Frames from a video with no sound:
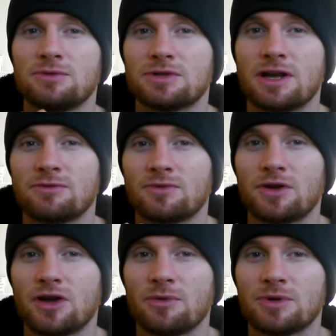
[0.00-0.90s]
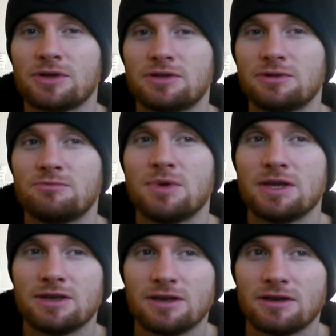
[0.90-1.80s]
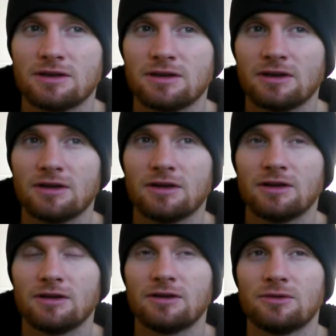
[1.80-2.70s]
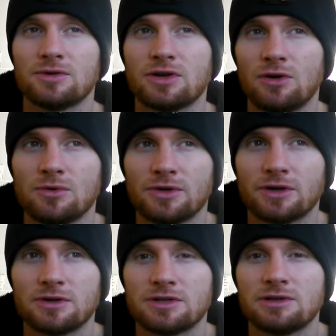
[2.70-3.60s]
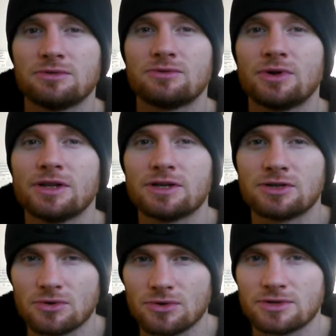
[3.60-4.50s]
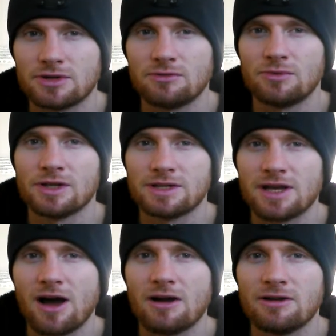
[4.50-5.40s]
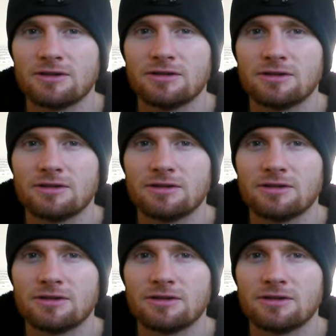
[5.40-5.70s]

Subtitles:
was kind of coming to me, and I was holding her, and she was really exhausted and really tired.